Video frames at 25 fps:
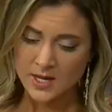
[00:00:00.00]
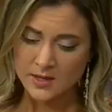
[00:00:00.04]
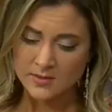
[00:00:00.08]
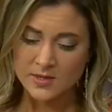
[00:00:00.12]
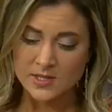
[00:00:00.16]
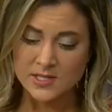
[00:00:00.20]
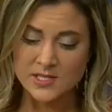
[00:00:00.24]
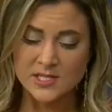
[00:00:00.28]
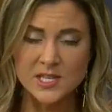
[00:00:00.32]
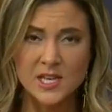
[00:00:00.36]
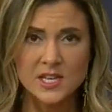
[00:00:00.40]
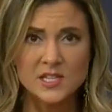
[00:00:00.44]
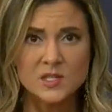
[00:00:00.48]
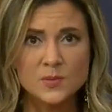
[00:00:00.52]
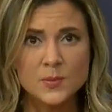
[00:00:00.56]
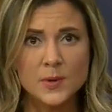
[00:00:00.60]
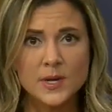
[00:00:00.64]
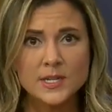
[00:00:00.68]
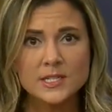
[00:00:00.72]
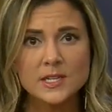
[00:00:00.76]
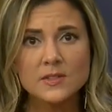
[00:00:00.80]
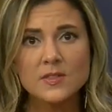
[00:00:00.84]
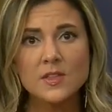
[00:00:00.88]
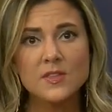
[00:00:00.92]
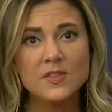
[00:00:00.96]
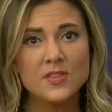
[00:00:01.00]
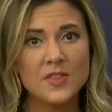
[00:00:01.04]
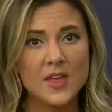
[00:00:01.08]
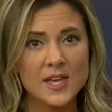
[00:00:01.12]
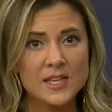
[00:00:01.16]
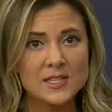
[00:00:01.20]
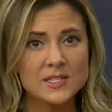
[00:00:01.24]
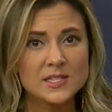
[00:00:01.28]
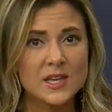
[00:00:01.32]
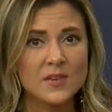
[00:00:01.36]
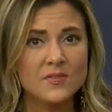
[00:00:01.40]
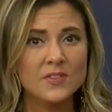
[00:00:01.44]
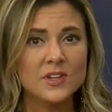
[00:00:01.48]
The suspect in the
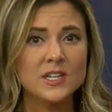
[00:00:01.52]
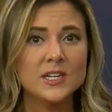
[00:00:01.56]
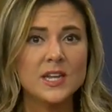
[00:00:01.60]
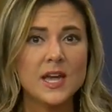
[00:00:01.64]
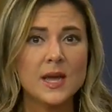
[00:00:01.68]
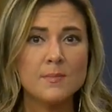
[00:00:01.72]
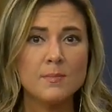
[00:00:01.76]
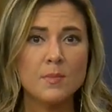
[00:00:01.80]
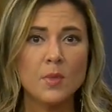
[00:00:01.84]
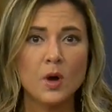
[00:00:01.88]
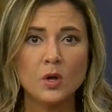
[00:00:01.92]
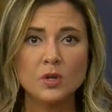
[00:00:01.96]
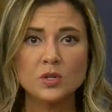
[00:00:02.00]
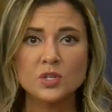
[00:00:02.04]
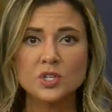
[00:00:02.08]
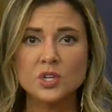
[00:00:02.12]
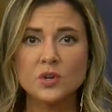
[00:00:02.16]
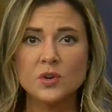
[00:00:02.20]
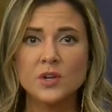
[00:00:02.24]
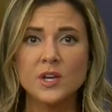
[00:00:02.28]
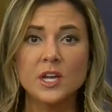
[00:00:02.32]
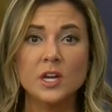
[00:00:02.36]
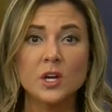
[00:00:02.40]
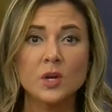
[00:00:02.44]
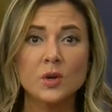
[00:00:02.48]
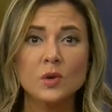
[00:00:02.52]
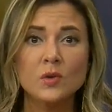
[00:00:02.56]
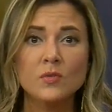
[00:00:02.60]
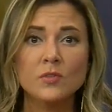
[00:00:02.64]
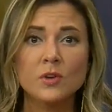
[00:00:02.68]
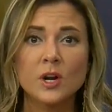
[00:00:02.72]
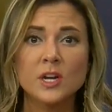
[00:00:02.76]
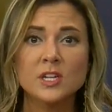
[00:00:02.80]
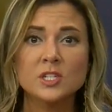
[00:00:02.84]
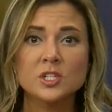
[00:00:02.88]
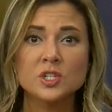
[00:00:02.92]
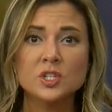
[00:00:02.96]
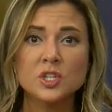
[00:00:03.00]
Thanksgiving Day mall shooting in Hoover has
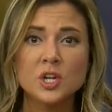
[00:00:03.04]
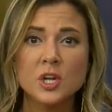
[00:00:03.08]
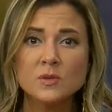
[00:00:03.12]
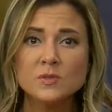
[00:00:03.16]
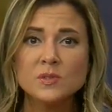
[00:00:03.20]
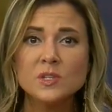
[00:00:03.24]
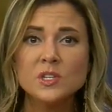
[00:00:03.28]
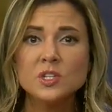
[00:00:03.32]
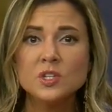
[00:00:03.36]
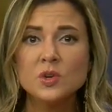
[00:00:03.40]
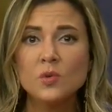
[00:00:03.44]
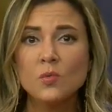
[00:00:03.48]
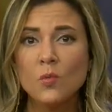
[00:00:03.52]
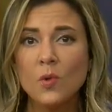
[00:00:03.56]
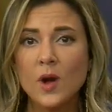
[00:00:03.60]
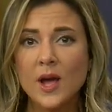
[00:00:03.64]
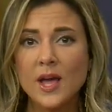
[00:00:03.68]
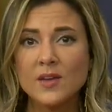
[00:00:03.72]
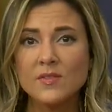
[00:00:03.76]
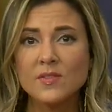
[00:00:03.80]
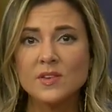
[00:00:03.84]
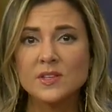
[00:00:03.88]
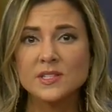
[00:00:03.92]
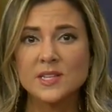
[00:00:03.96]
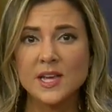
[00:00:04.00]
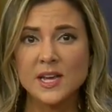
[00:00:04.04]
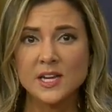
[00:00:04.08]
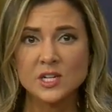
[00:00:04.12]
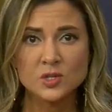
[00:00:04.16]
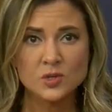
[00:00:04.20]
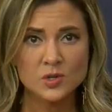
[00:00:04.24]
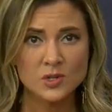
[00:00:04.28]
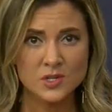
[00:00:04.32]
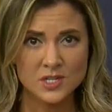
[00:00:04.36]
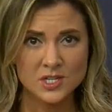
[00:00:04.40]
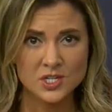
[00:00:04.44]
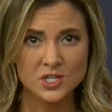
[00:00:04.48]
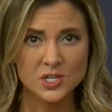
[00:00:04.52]
chosen to waive his
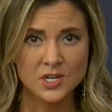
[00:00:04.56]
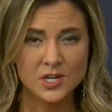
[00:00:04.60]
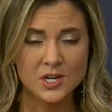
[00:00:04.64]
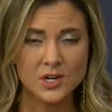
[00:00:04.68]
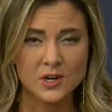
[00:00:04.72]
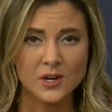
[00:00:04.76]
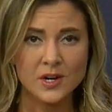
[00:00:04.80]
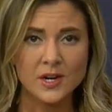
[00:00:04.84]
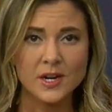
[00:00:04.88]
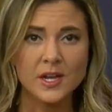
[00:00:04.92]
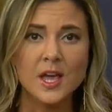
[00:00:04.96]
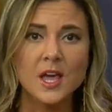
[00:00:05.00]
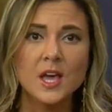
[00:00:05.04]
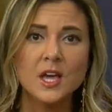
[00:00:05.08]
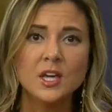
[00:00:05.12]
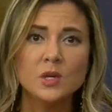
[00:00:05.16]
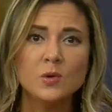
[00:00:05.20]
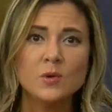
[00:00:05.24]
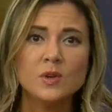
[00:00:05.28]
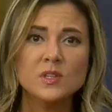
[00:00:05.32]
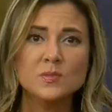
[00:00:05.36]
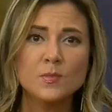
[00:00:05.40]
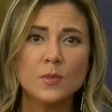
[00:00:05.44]
extradition hearing. U.S.